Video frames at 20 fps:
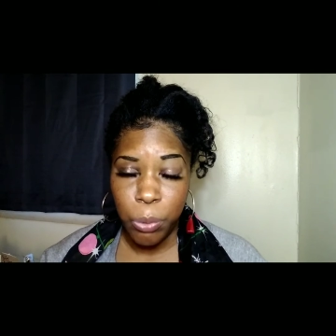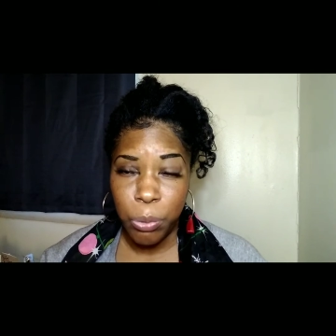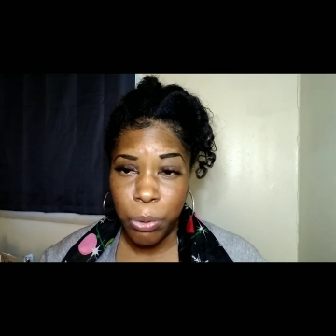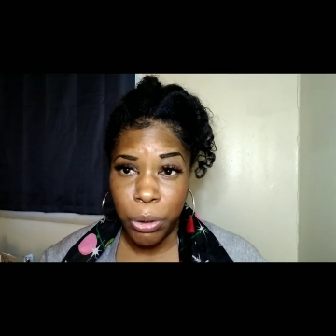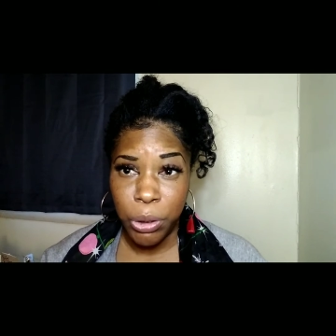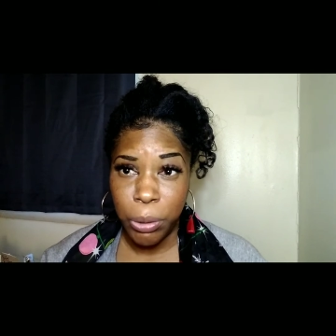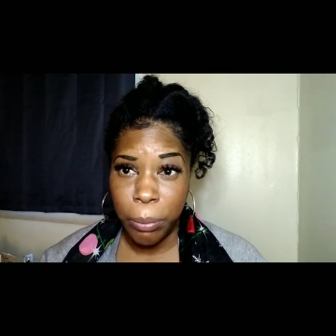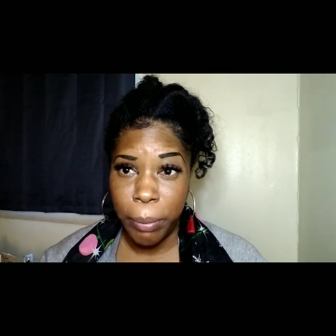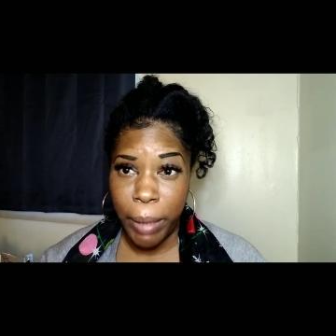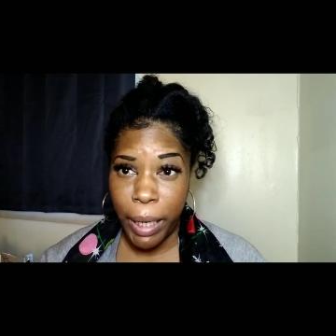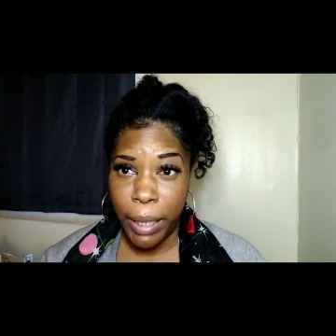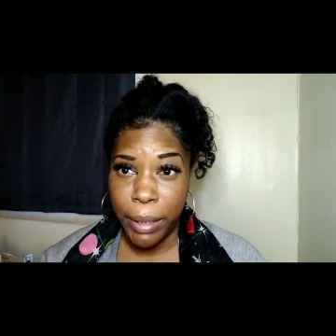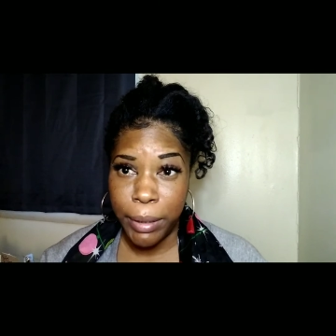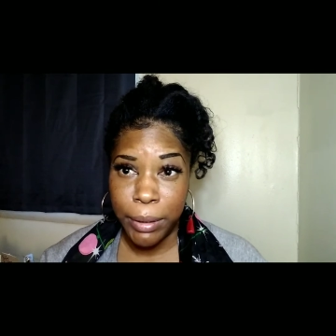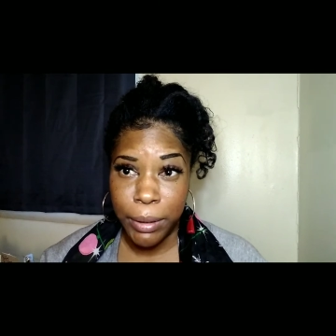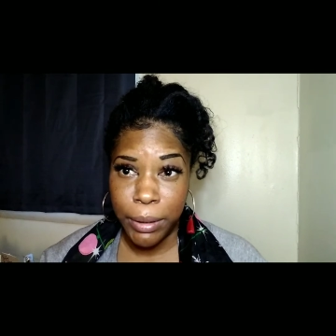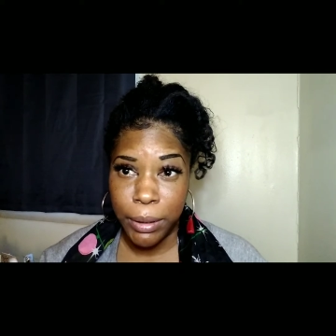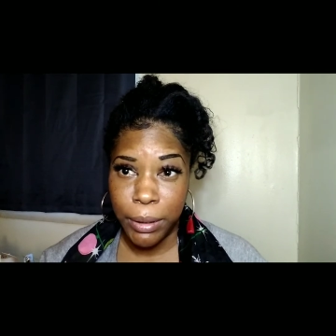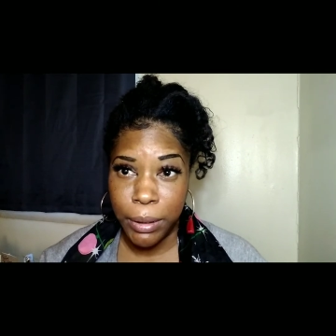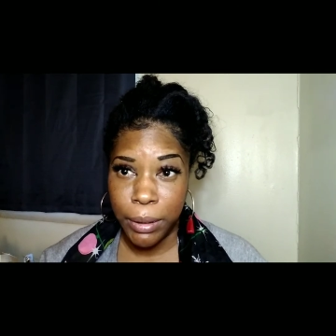Roads are bad.
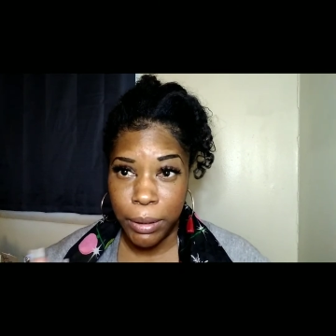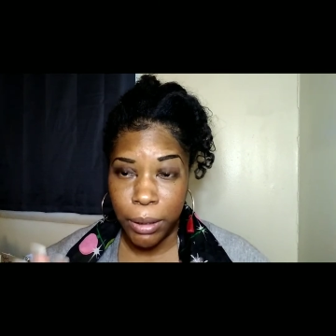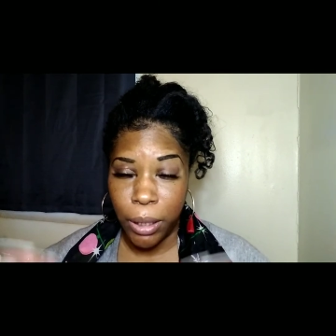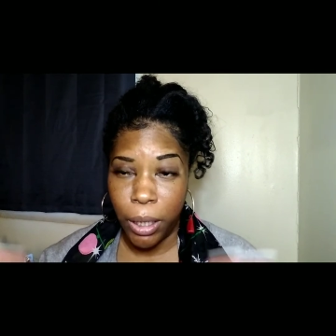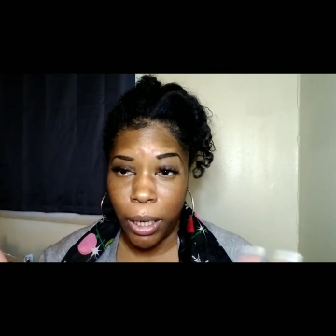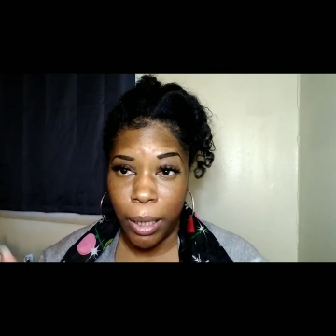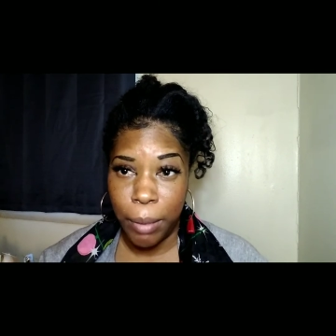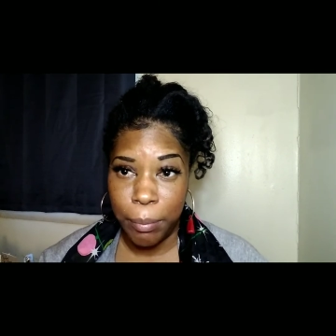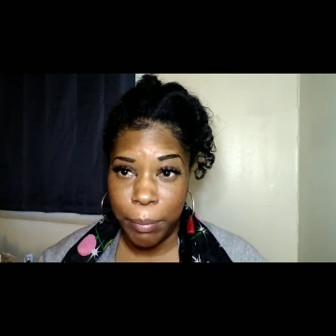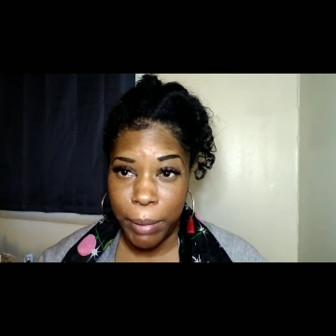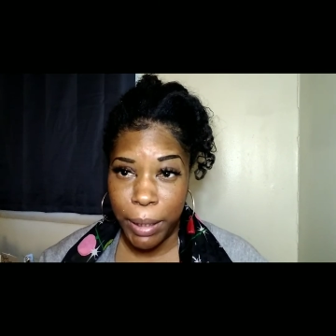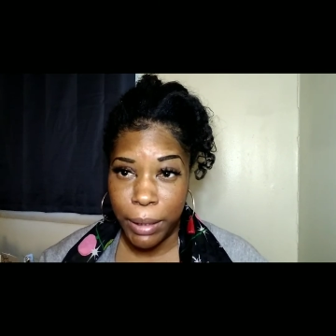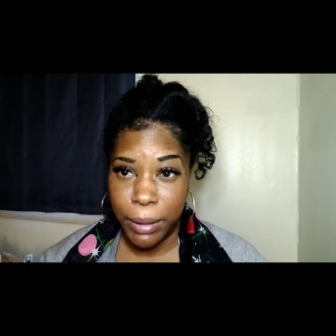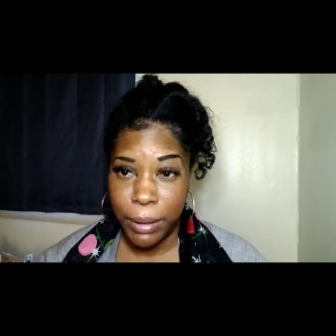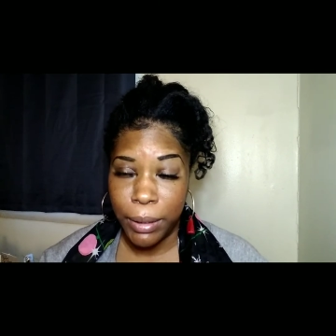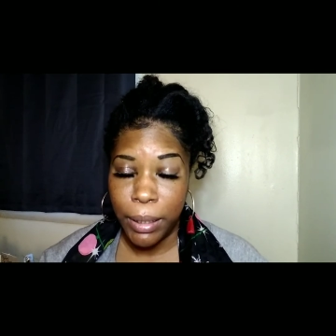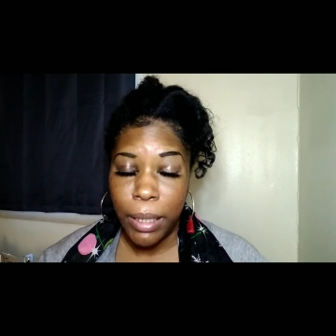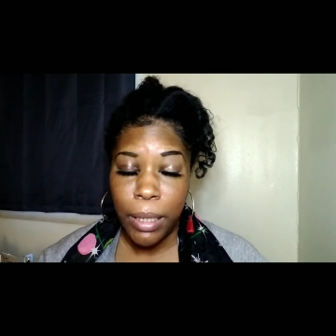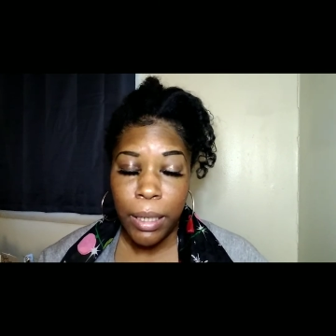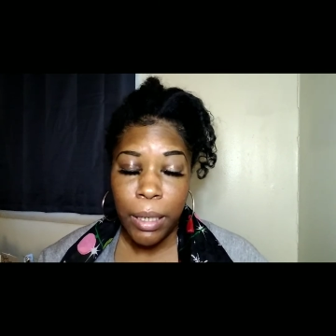It's just a hot mess.